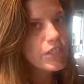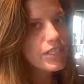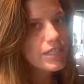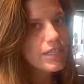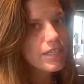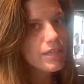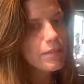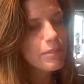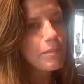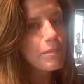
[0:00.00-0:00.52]
is
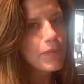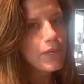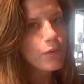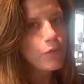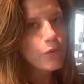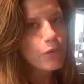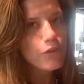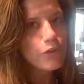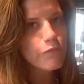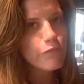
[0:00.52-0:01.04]
a big
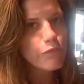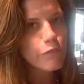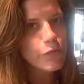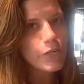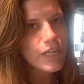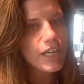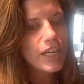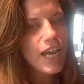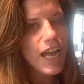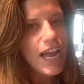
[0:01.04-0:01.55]
word
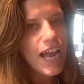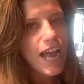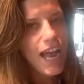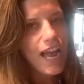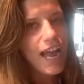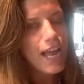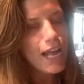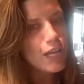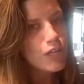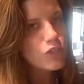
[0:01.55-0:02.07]
for
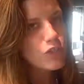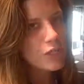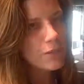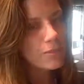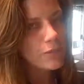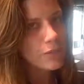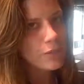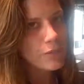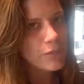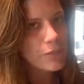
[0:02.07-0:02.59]
algae
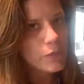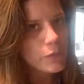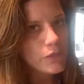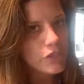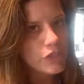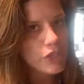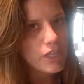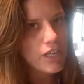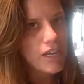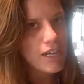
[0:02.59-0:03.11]
blooms,
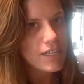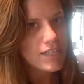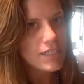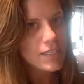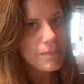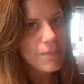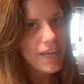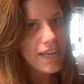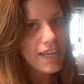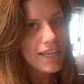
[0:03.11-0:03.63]
which are
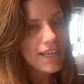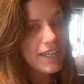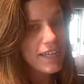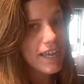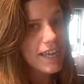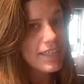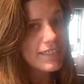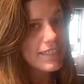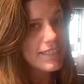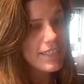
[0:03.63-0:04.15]
caused by
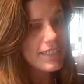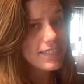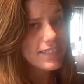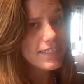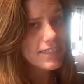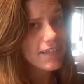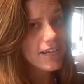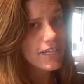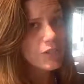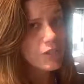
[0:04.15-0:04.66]

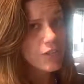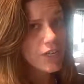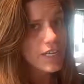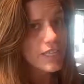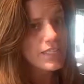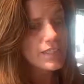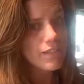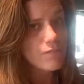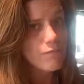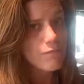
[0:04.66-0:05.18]
excess
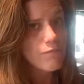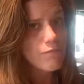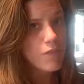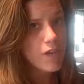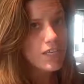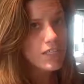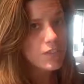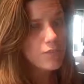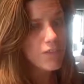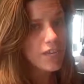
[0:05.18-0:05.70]
nitrates and
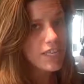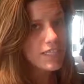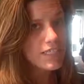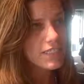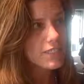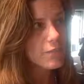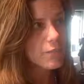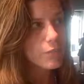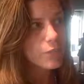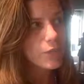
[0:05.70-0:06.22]

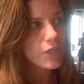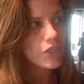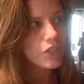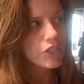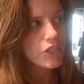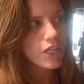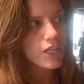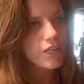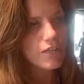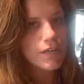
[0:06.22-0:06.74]
phosphates, which
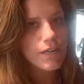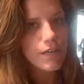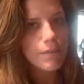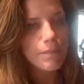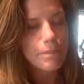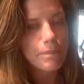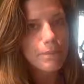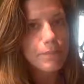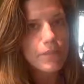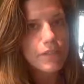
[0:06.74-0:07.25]
are um,
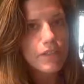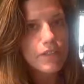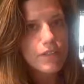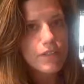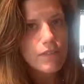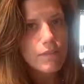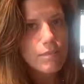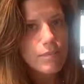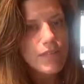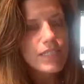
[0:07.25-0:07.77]

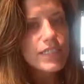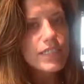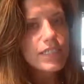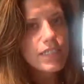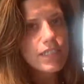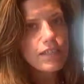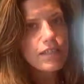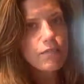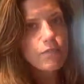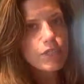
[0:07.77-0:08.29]

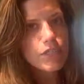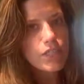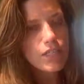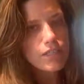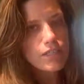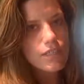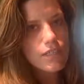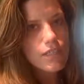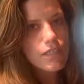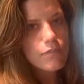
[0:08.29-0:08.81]
basically the
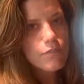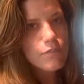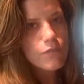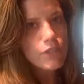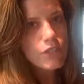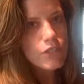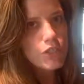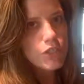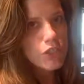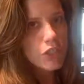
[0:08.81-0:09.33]
result of
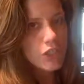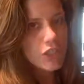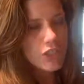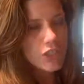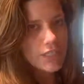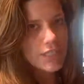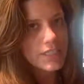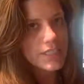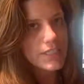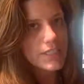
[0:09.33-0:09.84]

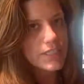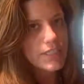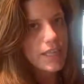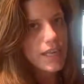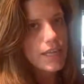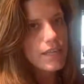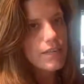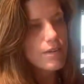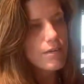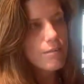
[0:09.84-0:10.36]
detergents
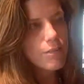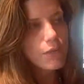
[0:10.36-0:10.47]
in,